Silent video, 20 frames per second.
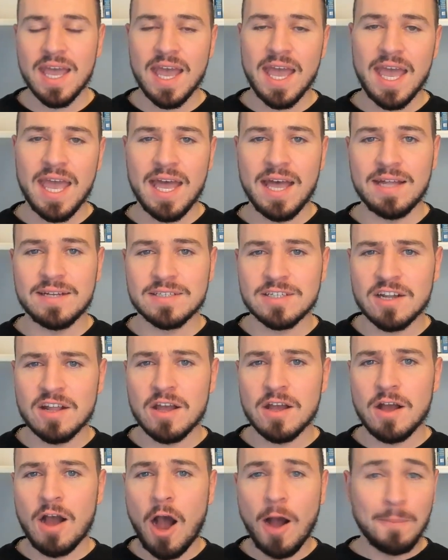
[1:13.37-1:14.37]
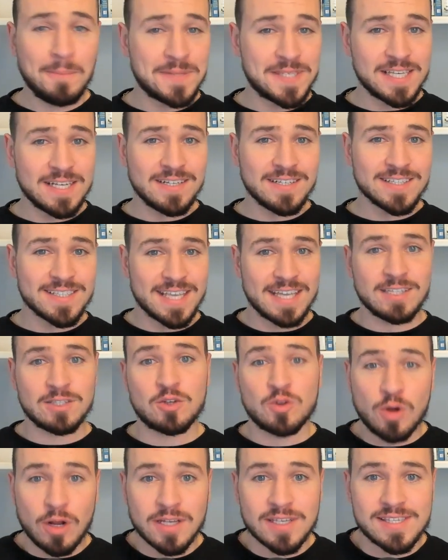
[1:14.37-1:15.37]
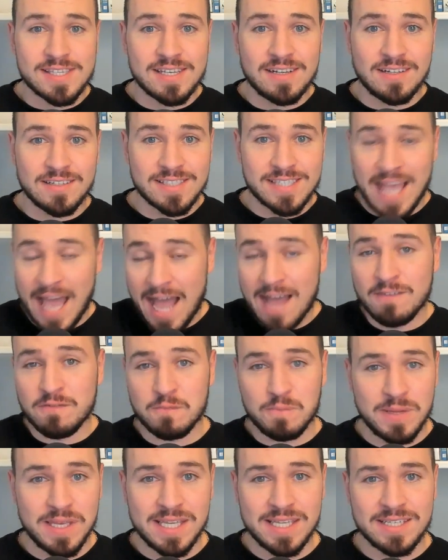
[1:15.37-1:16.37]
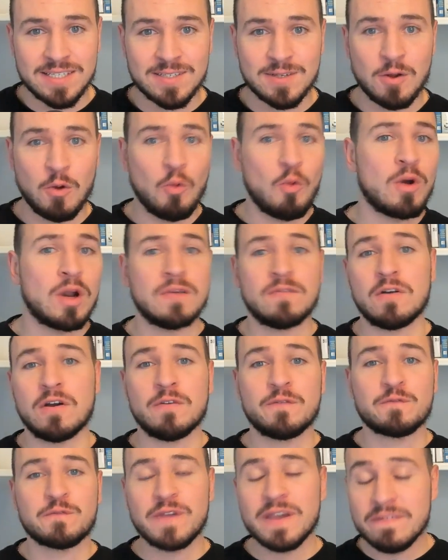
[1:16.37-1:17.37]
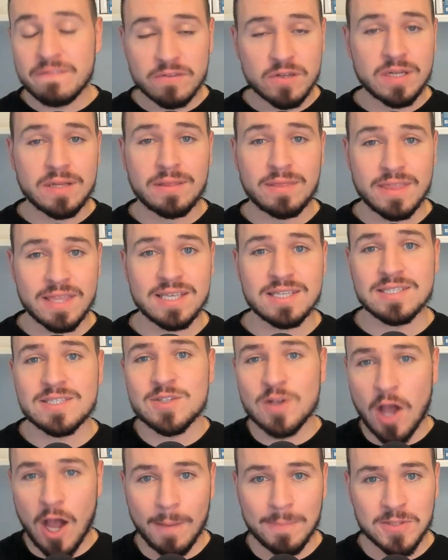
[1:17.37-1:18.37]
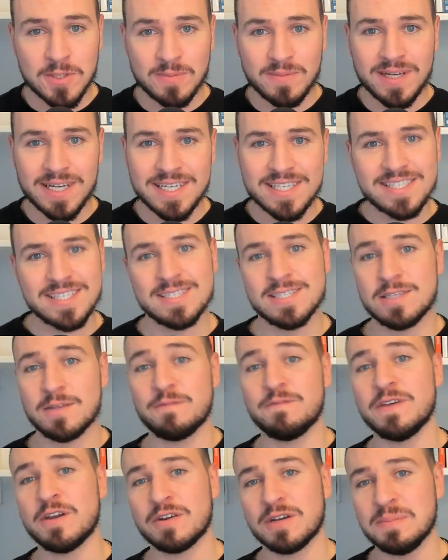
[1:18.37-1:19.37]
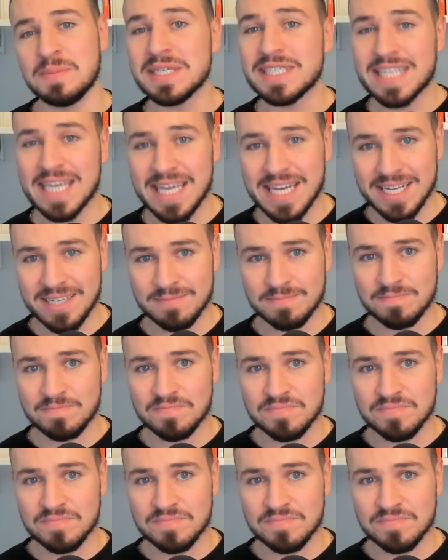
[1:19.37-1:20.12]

And upsells and cross-sells have been one of our favorite things to optimize since the very beginning.